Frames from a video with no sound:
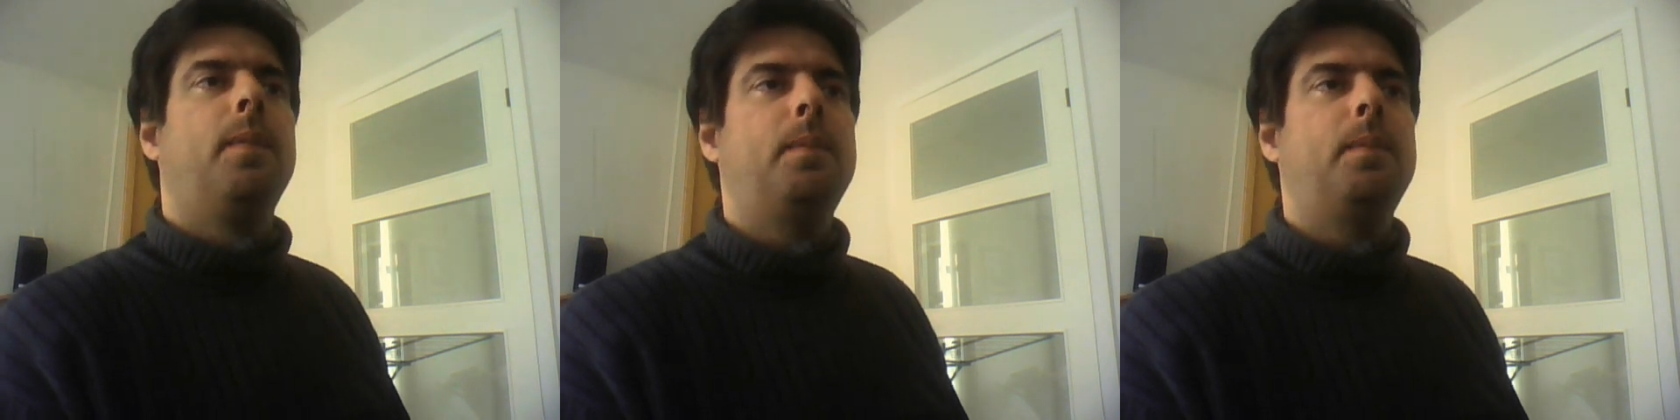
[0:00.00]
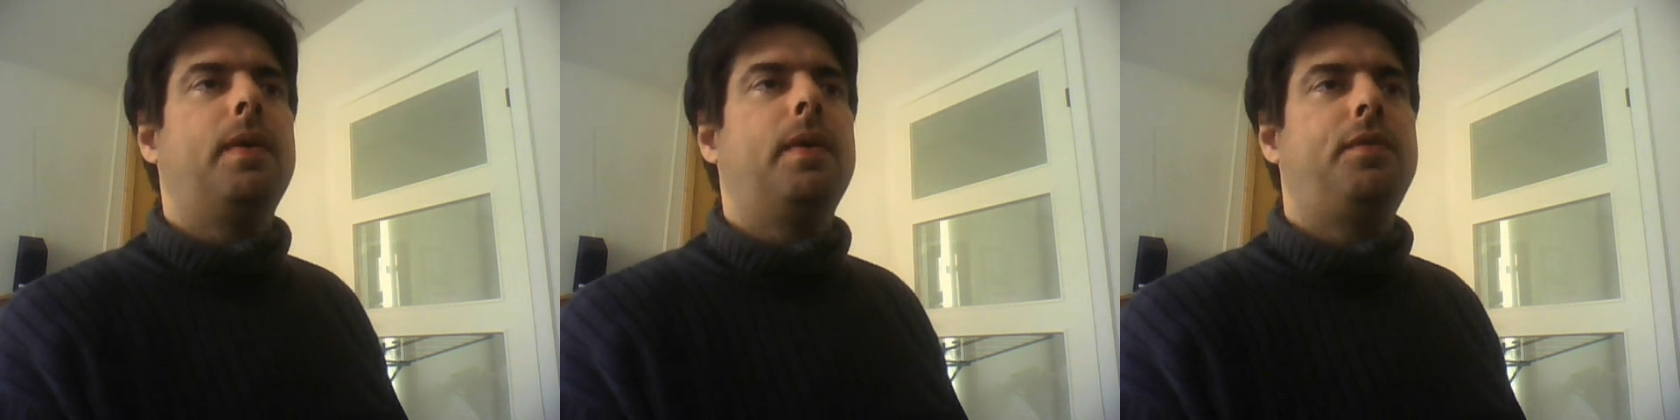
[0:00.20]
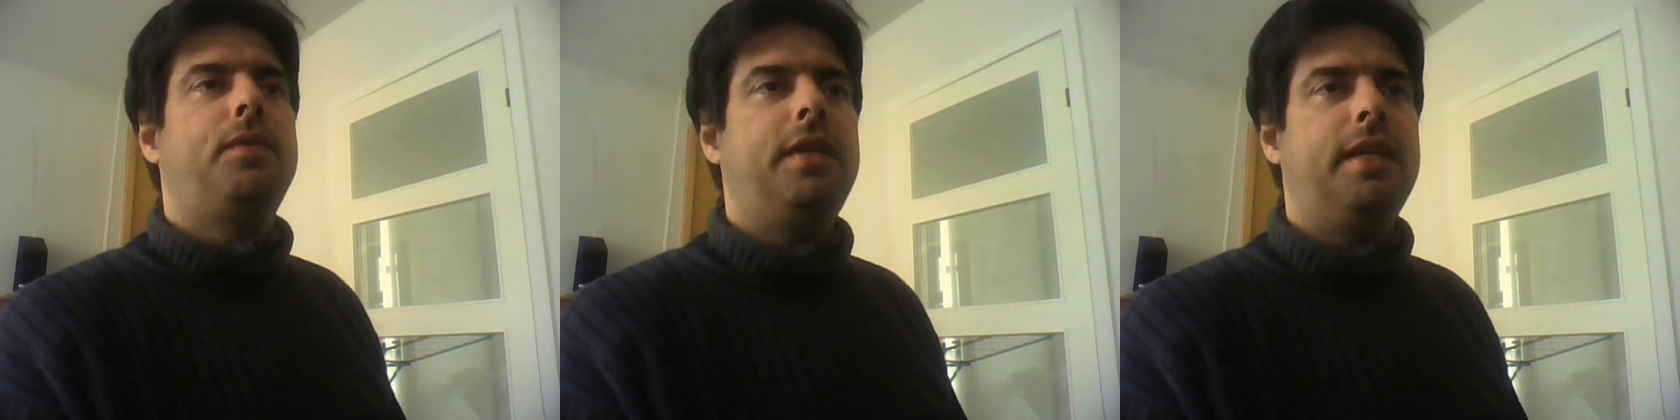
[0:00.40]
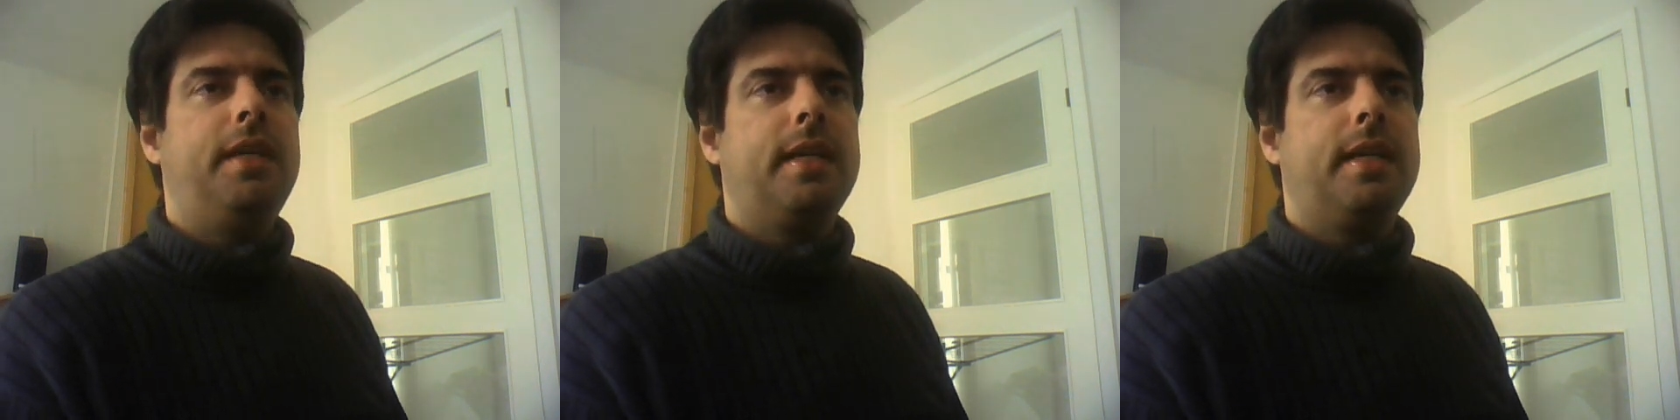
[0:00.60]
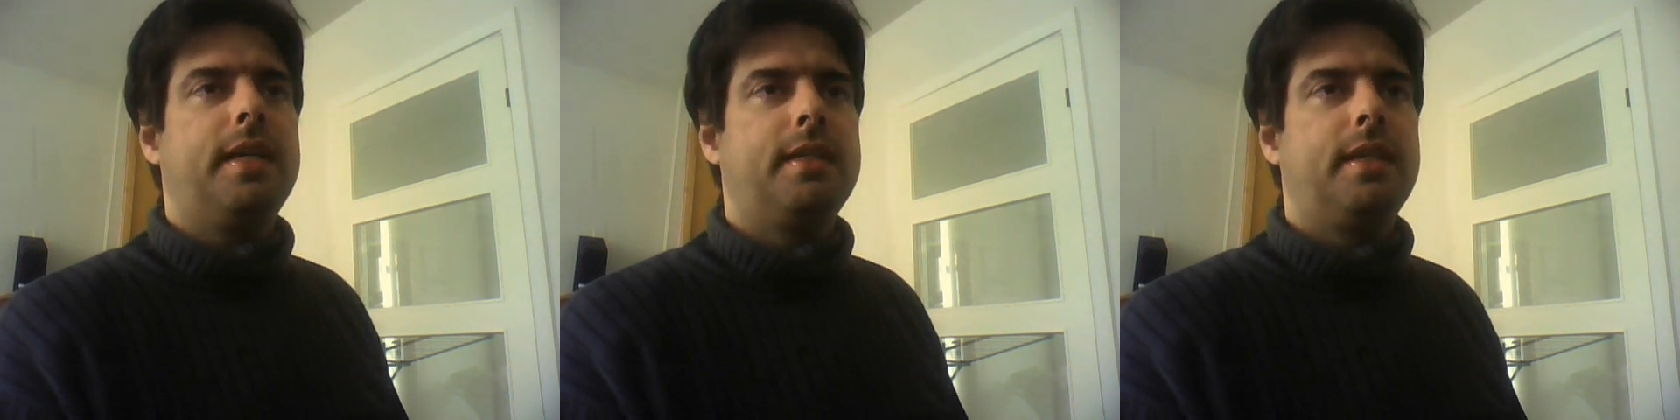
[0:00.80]
Beth
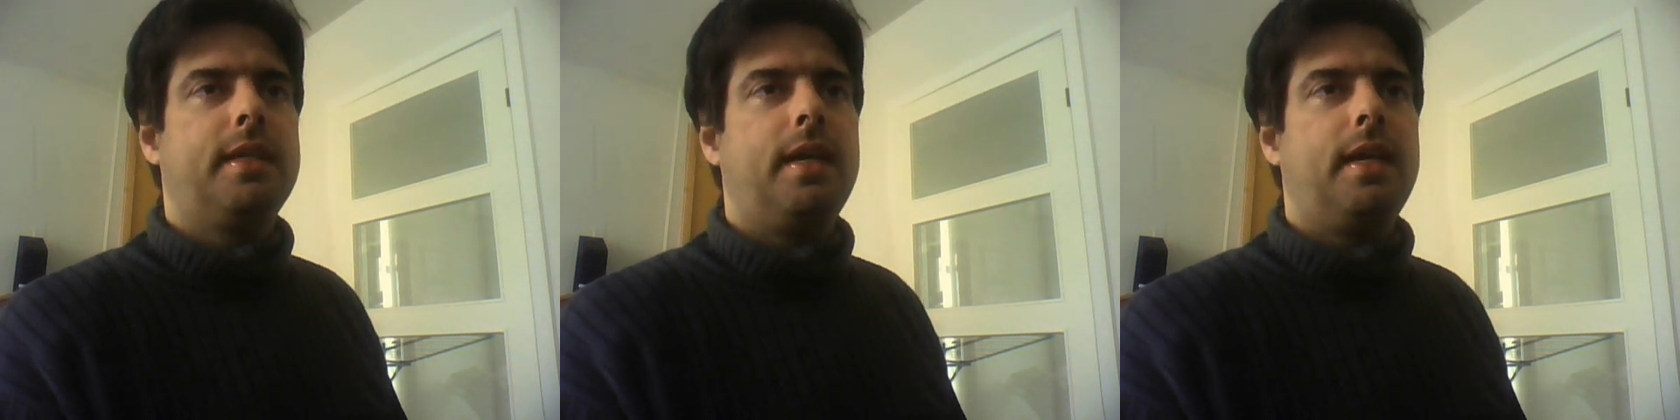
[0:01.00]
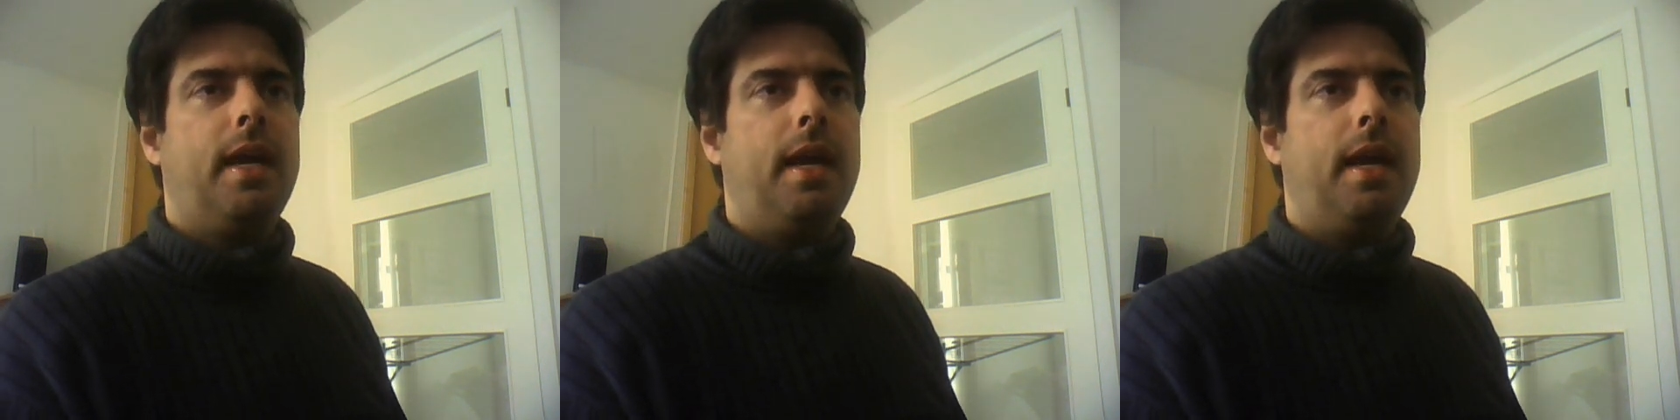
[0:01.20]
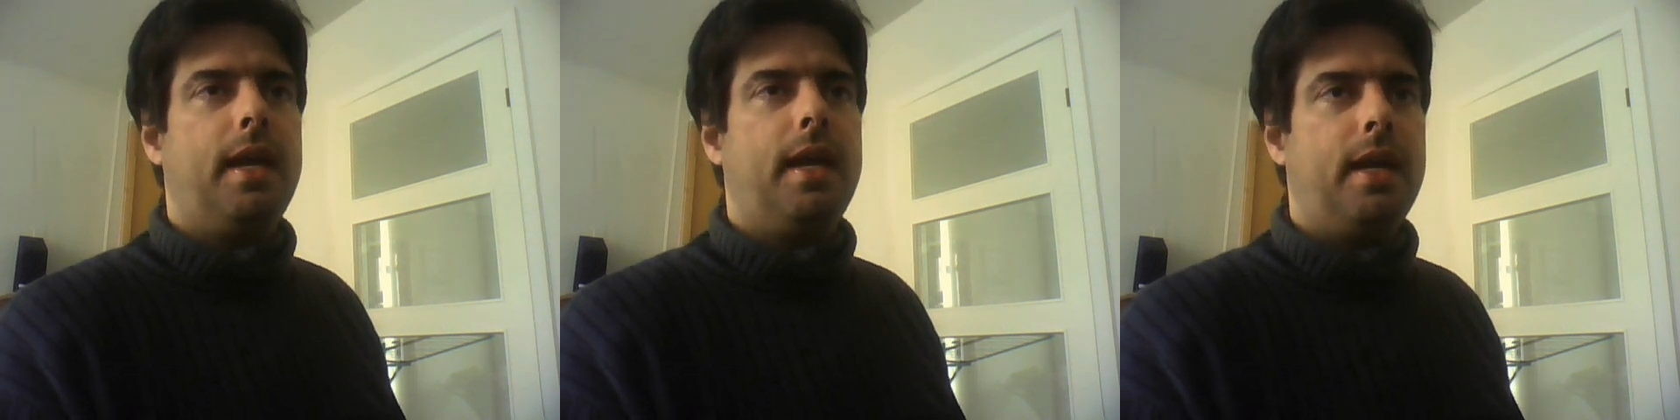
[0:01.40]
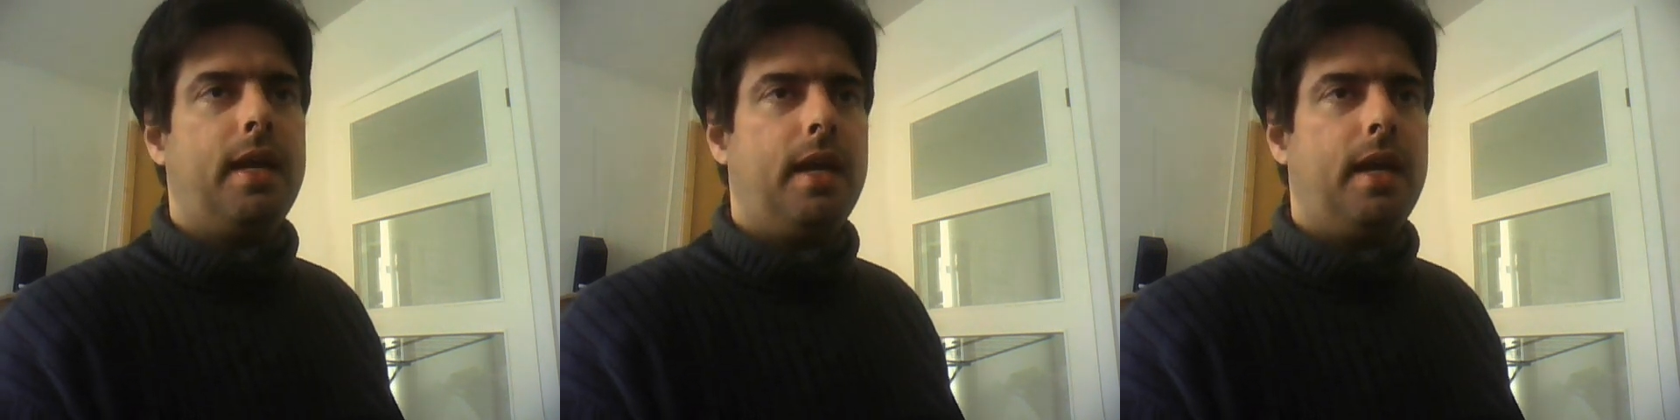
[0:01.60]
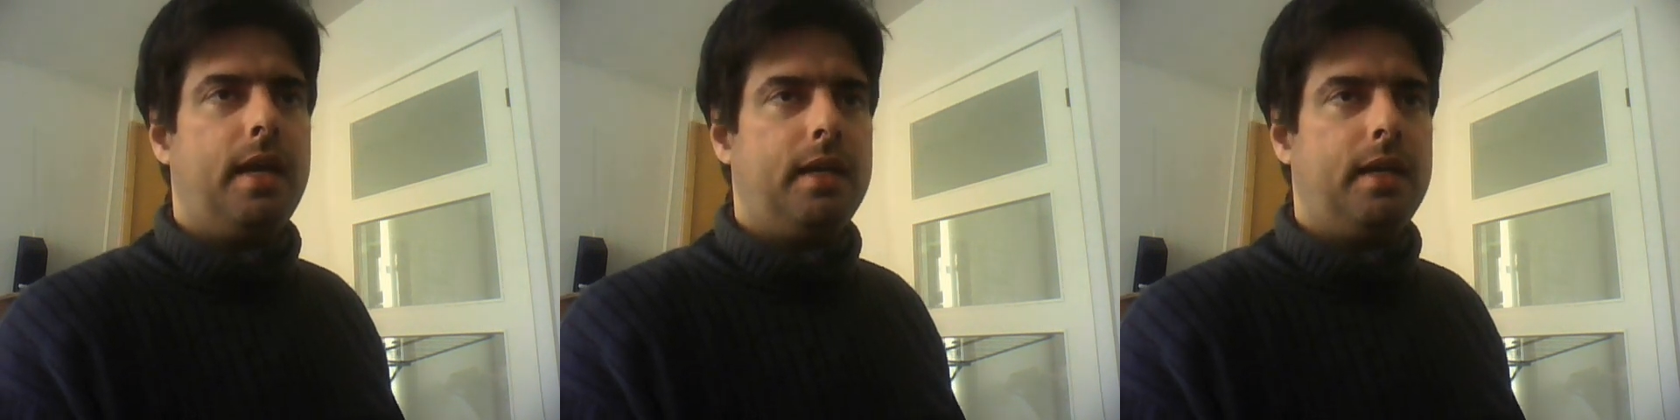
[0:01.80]
Phoenix
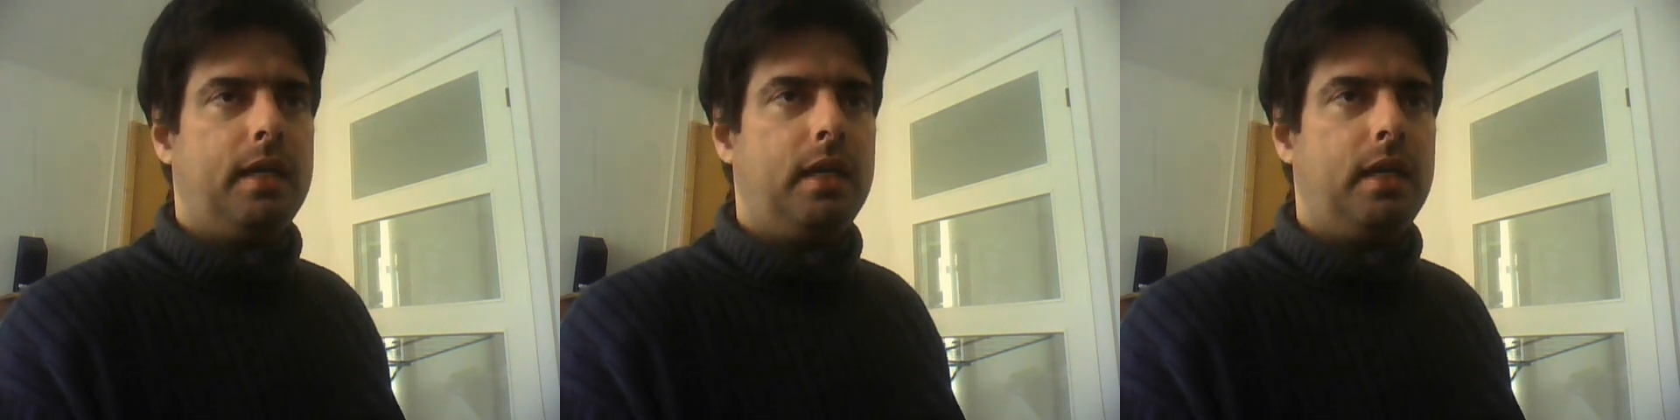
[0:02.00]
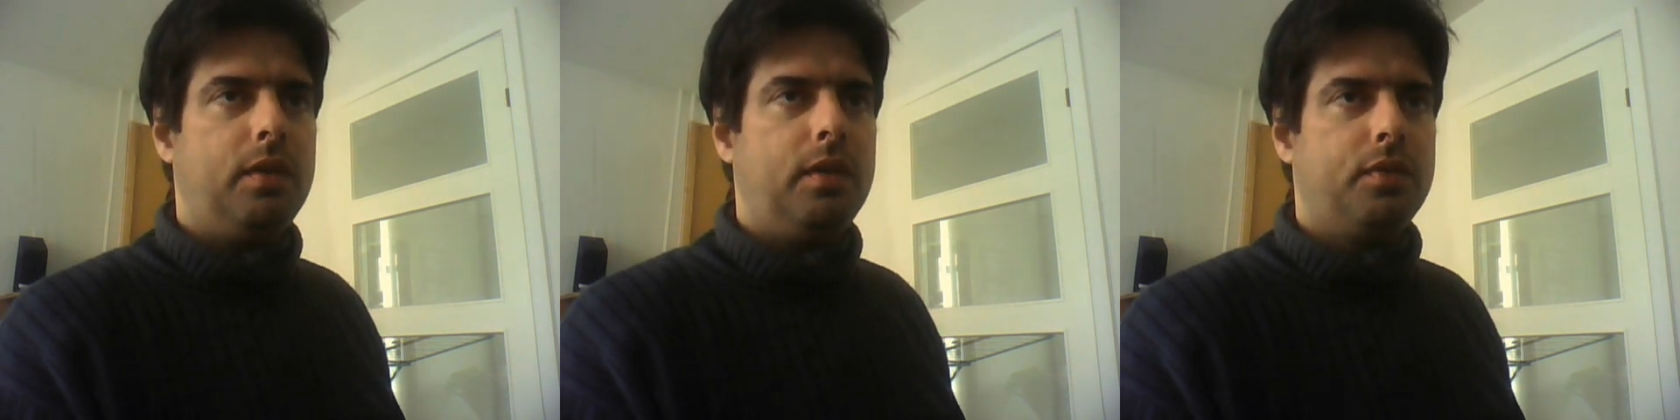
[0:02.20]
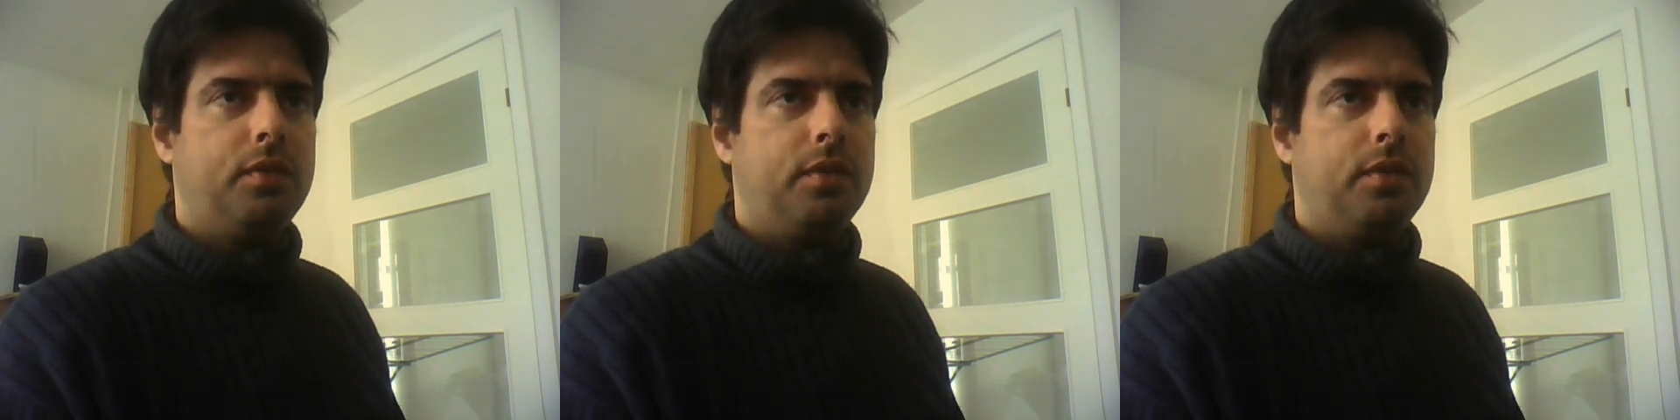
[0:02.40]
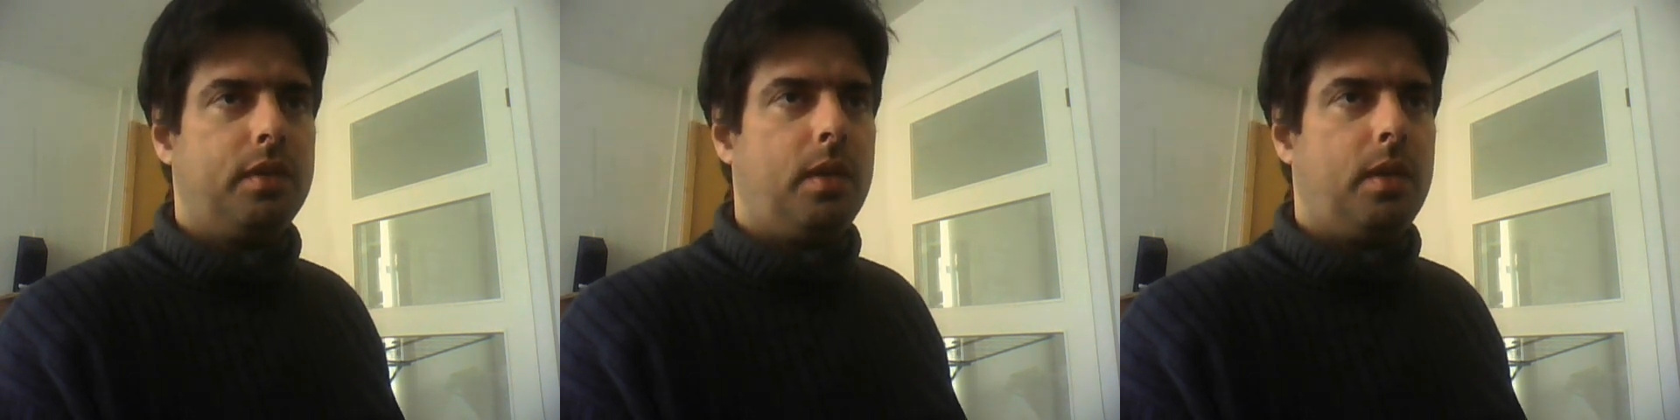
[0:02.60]
and Eve.